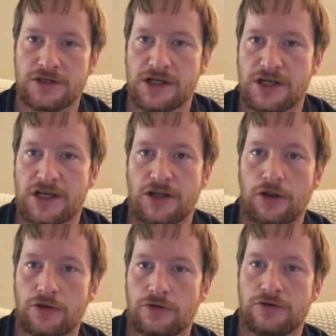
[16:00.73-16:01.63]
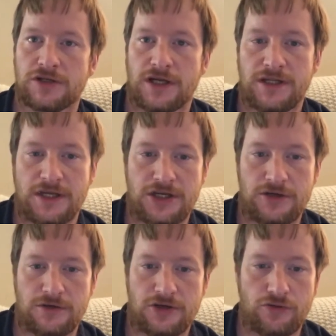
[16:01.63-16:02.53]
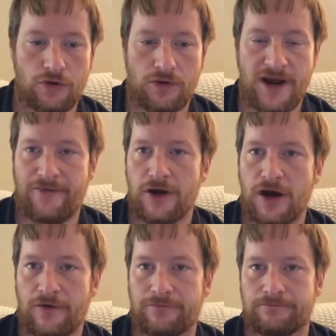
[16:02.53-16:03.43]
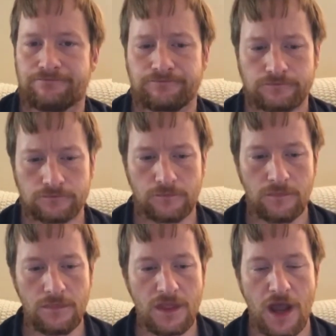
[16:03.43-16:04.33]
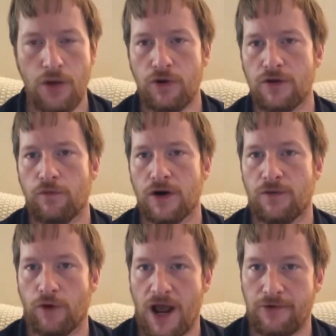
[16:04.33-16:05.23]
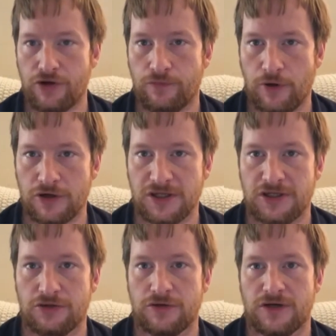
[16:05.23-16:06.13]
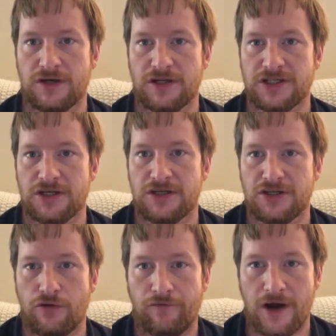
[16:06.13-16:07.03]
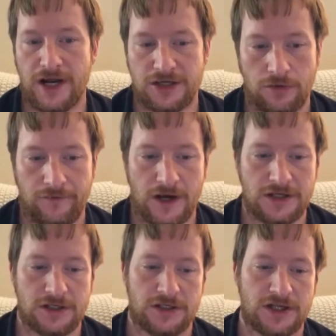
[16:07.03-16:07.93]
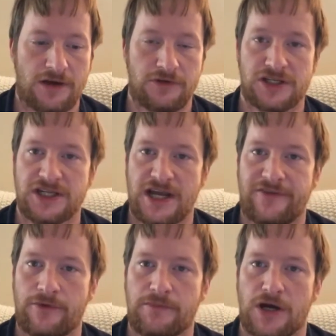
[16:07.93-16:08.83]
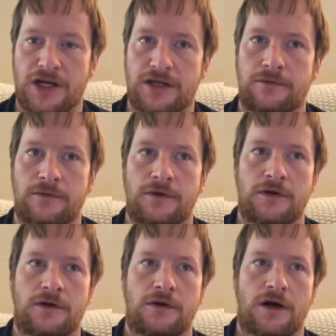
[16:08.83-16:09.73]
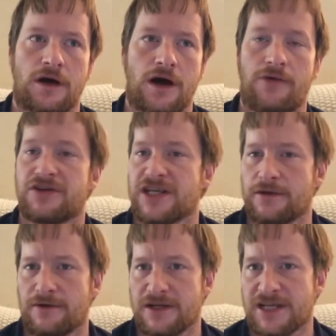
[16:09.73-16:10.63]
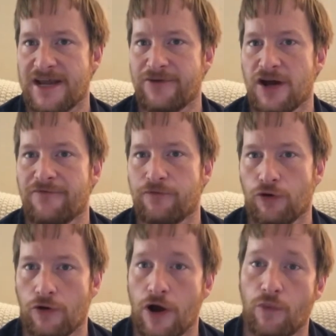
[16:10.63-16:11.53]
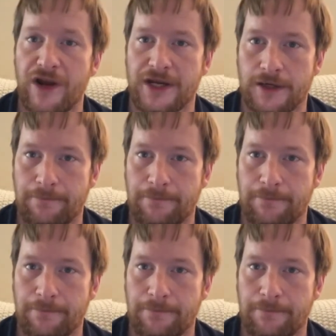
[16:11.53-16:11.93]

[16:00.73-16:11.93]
and then lose, and then you won't have enough. What I would personally do, and this is no financial advice, is I would save the money. I would save enough for a week,